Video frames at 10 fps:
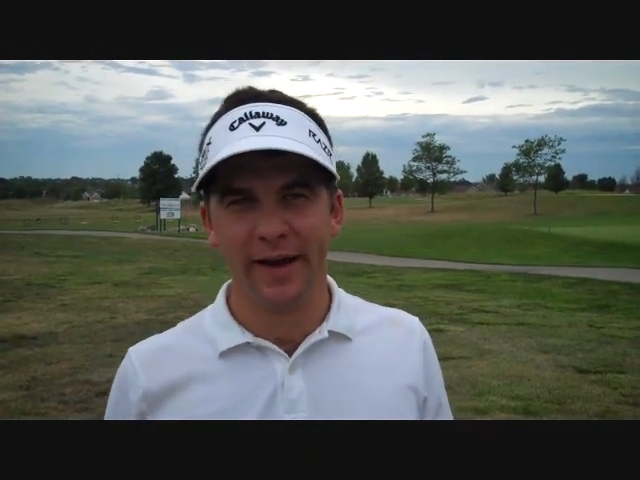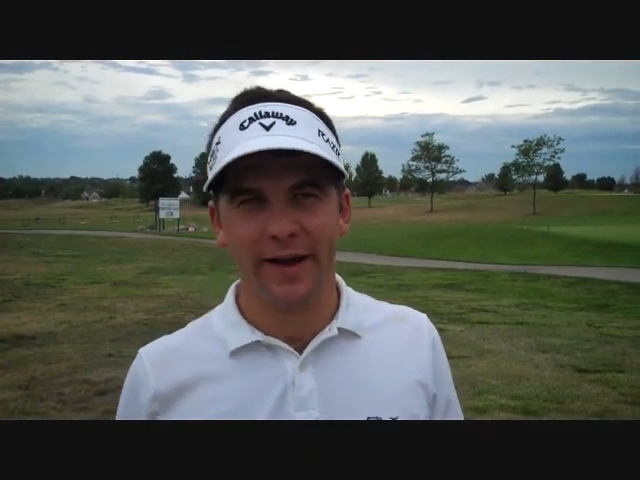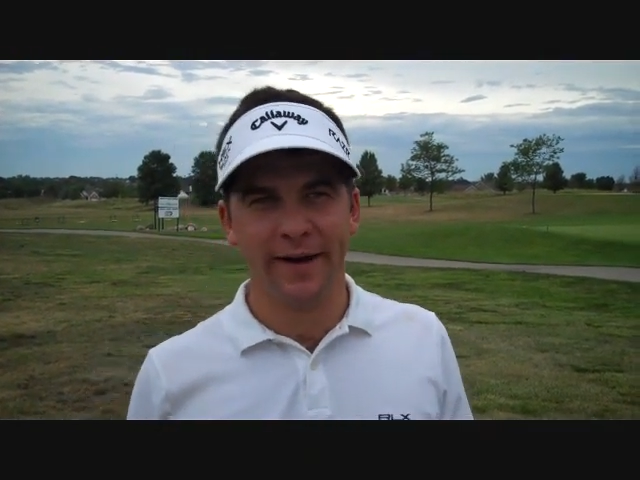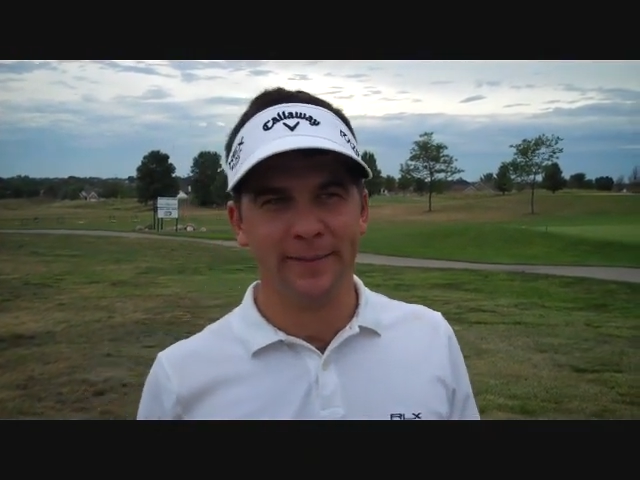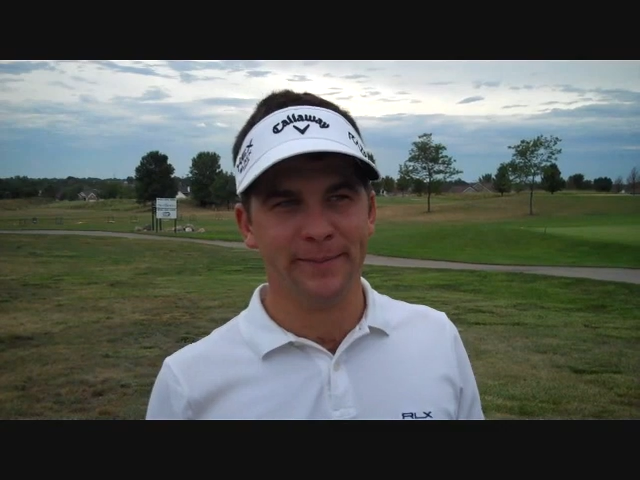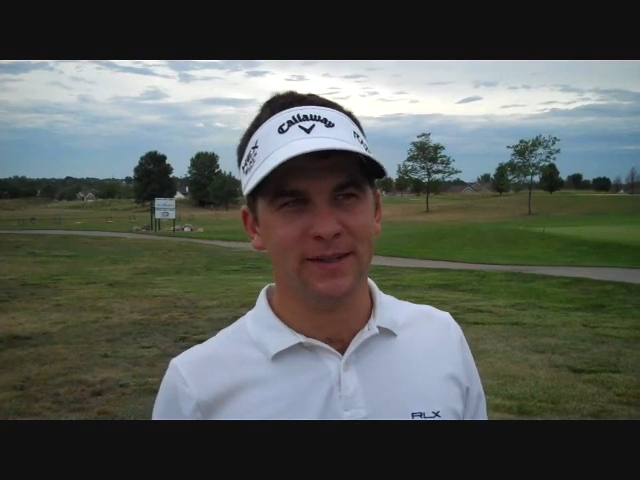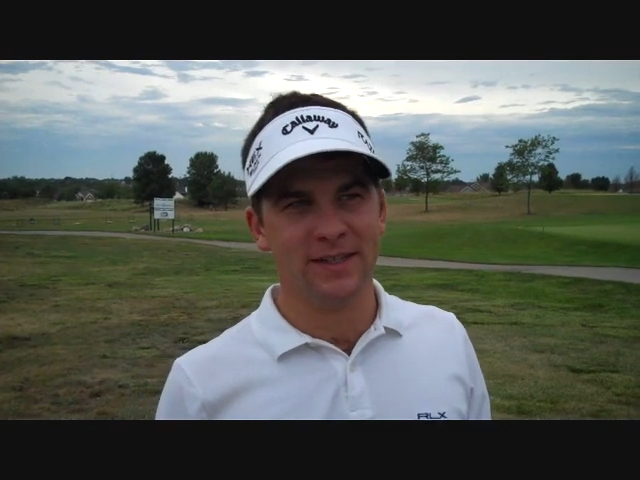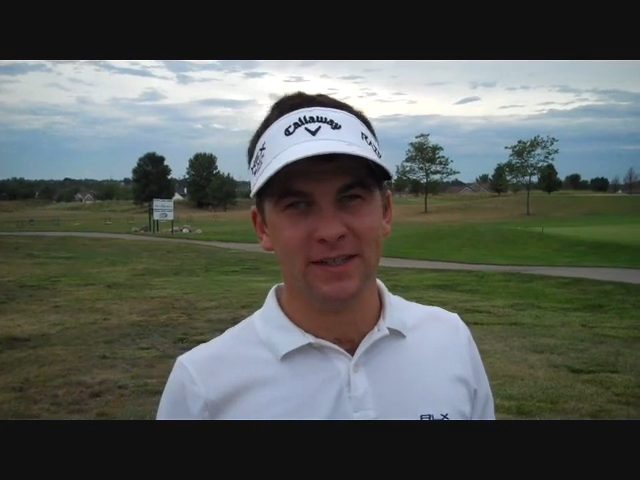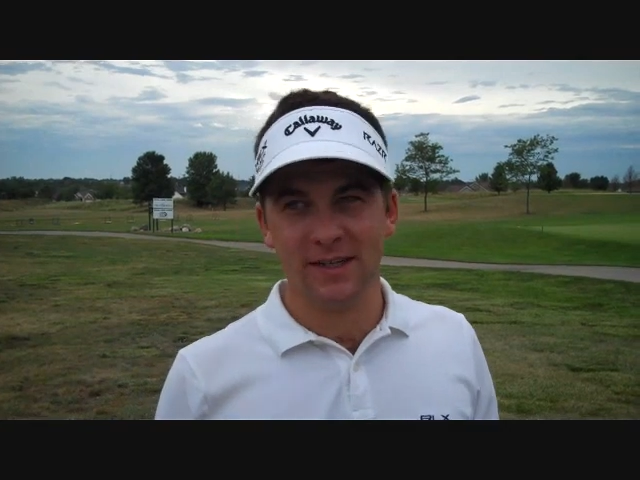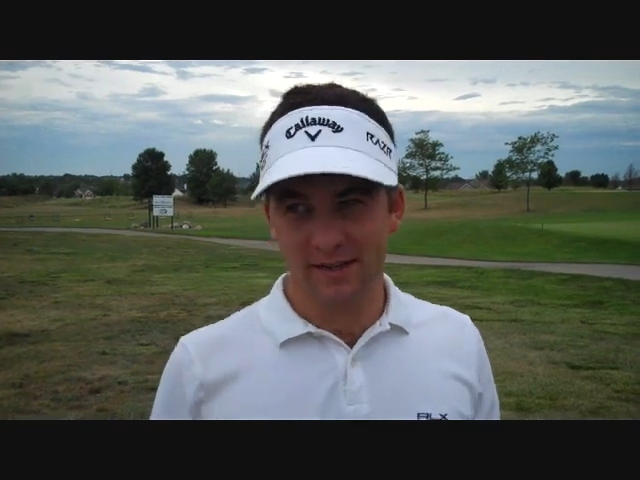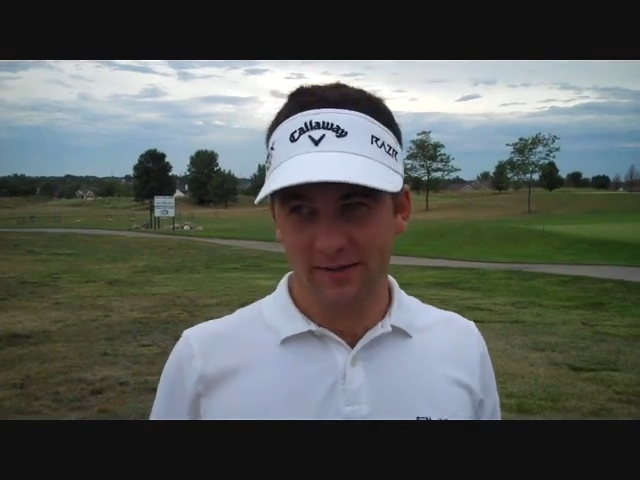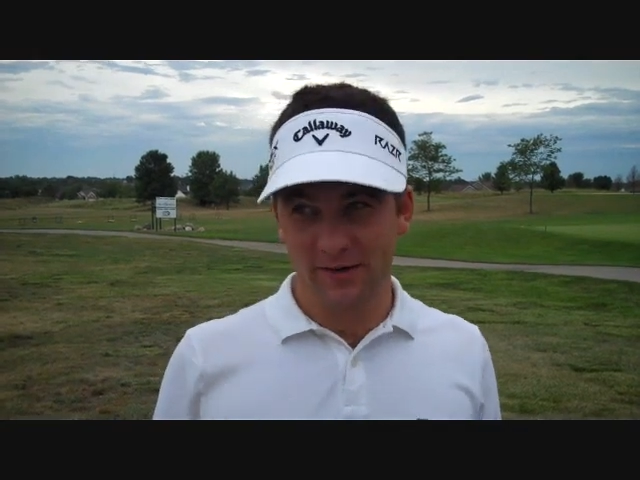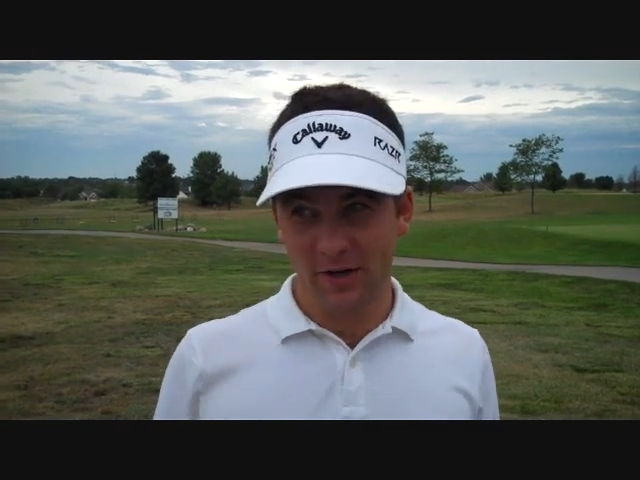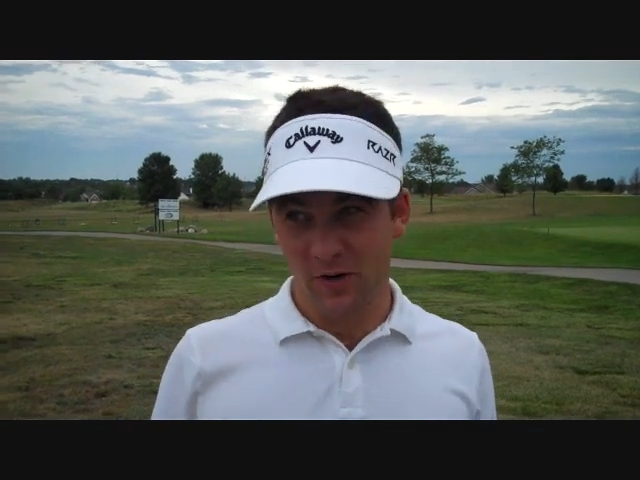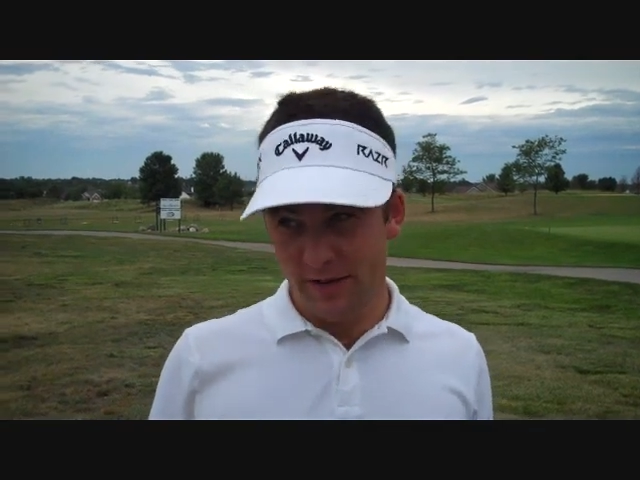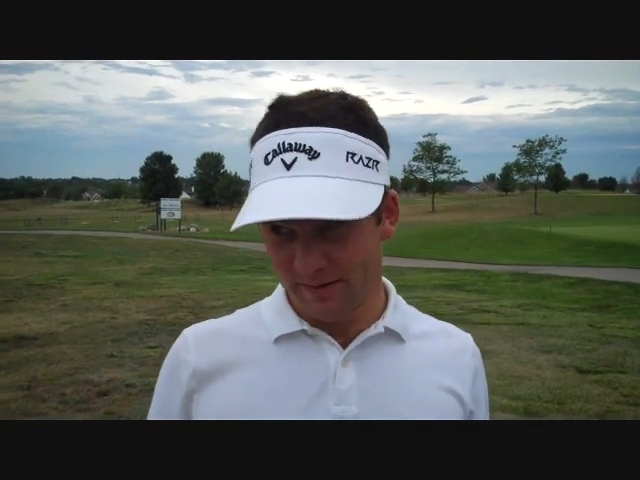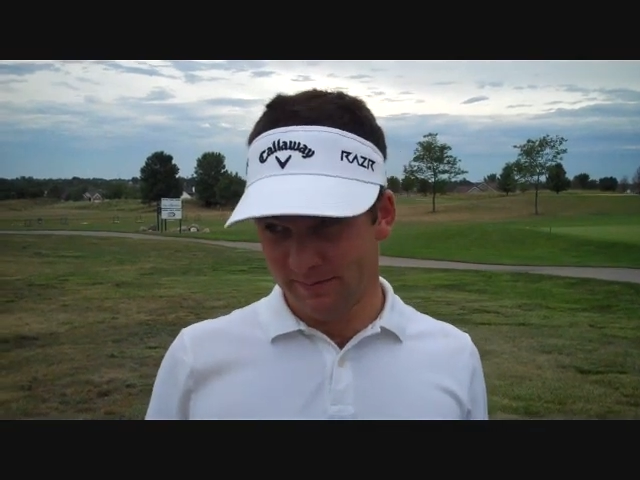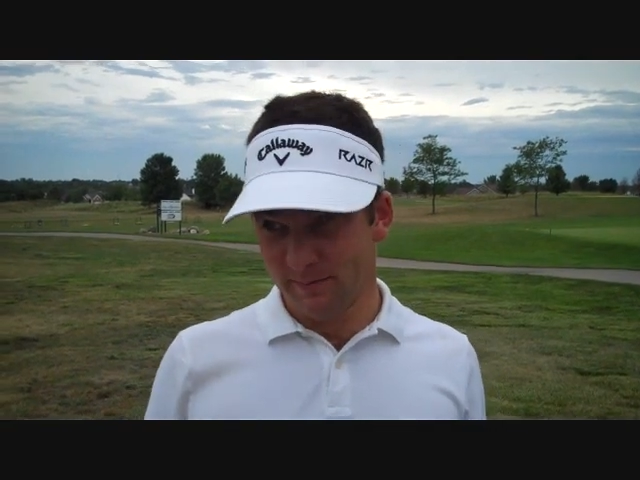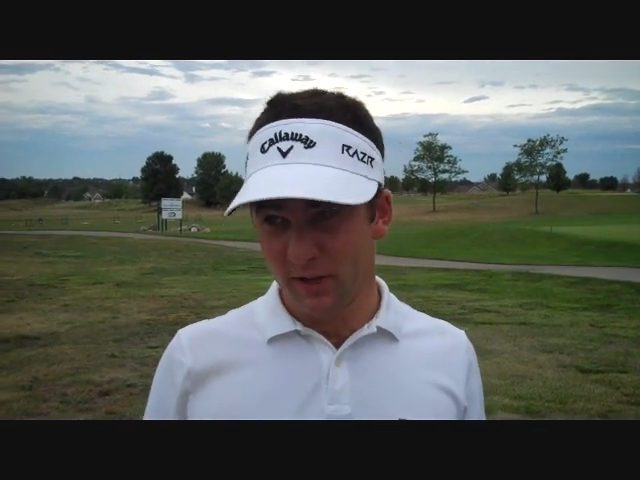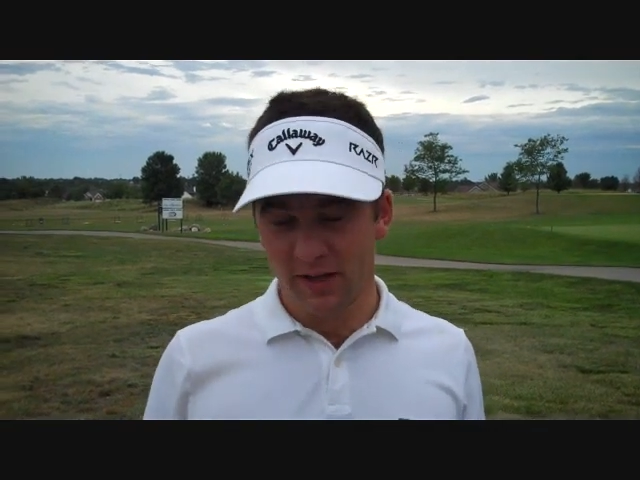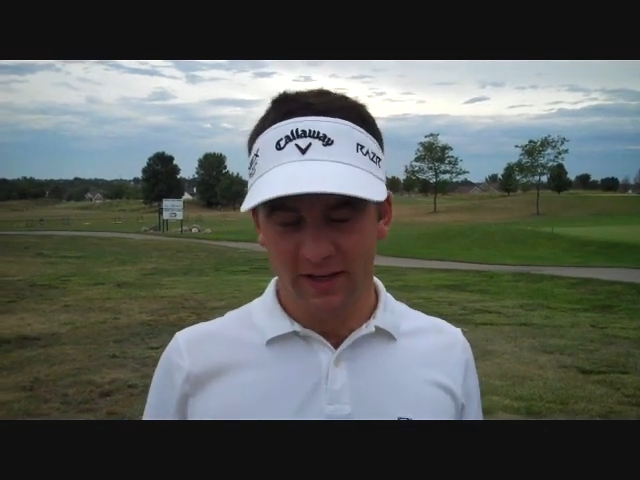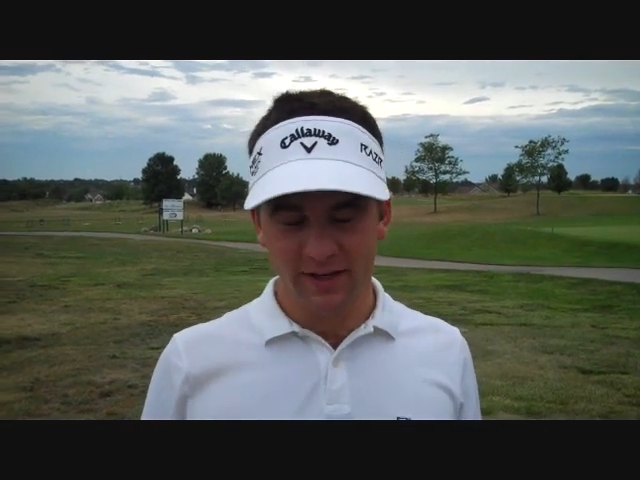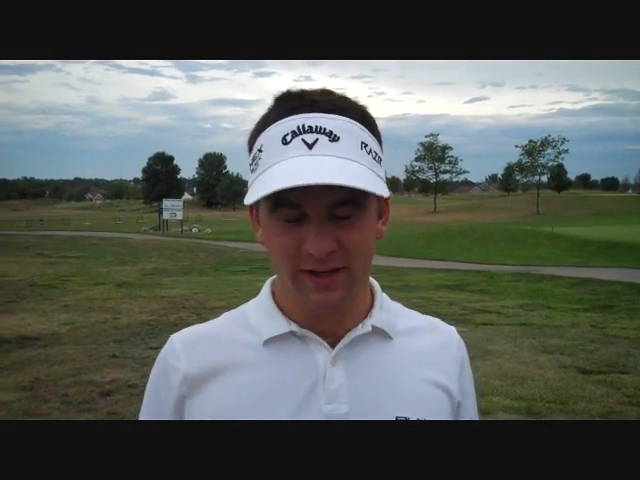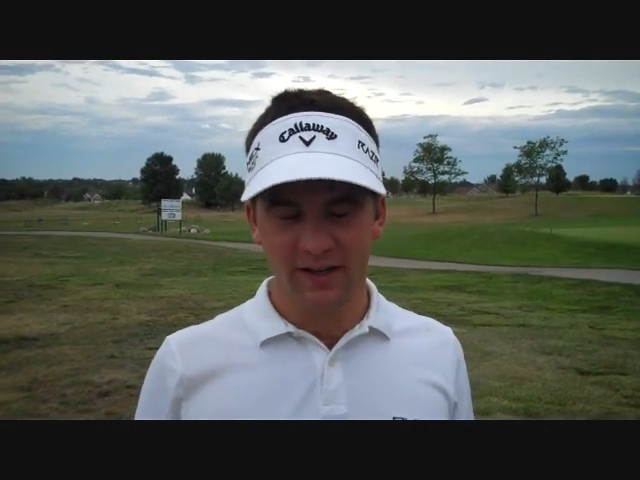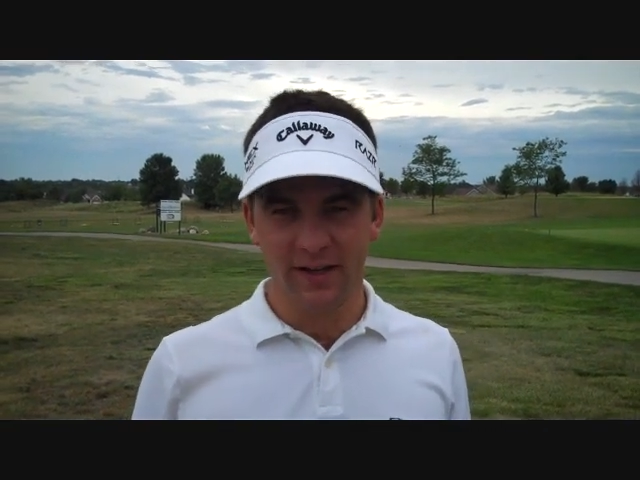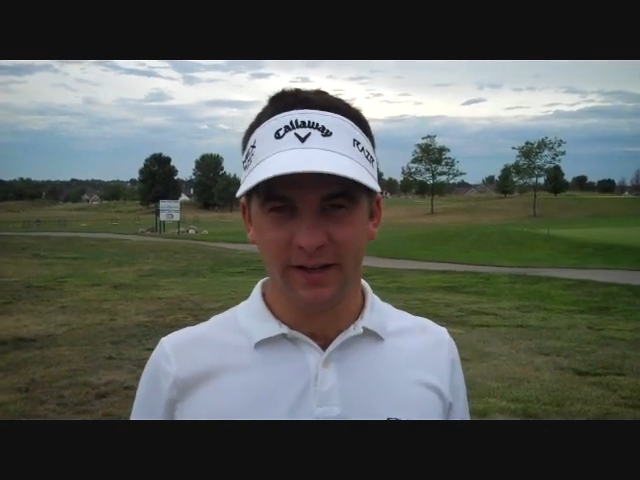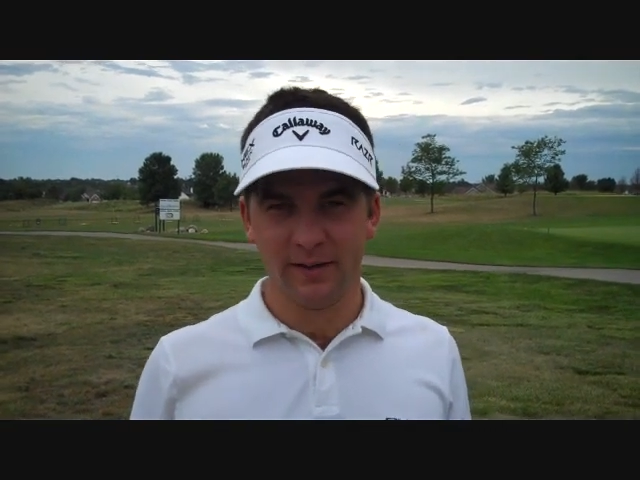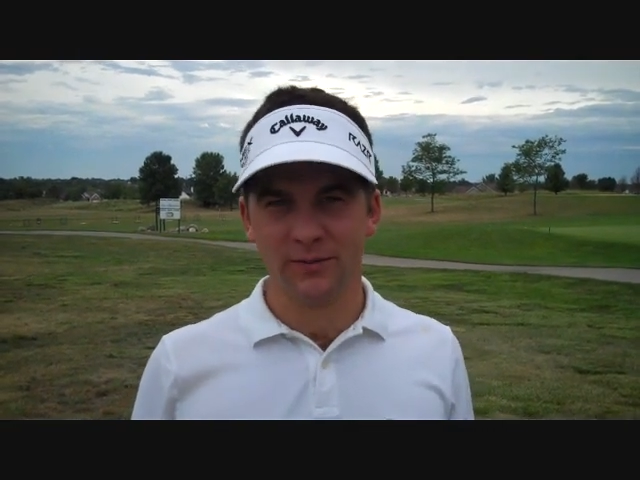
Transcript: If I go out and play like I did today,